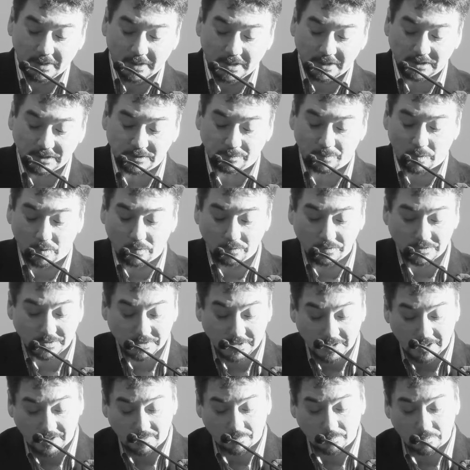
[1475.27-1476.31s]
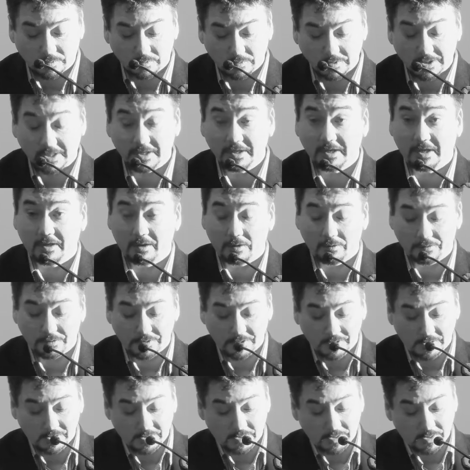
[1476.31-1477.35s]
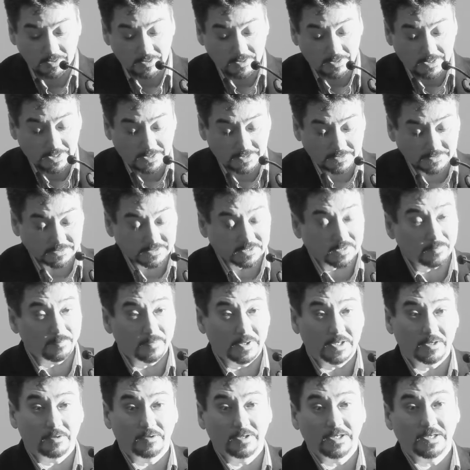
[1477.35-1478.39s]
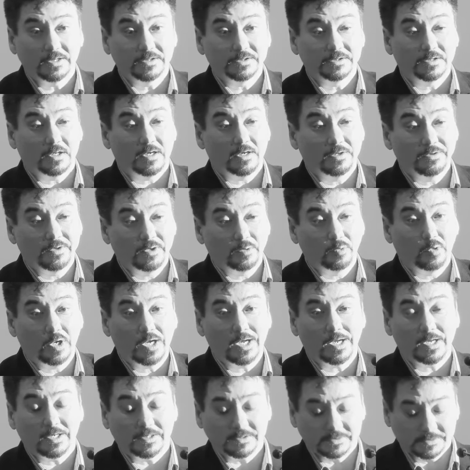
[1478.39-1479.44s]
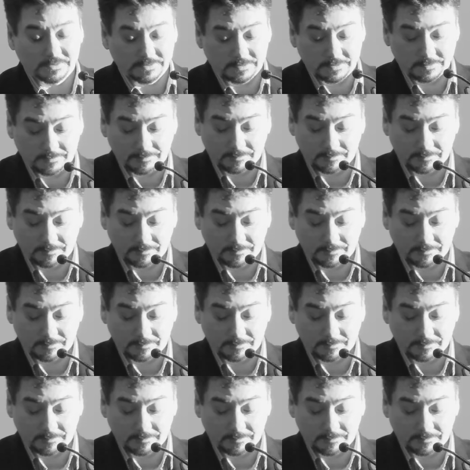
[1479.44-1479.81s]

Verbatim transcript: is both stable and healthy, and in some areas on the rise.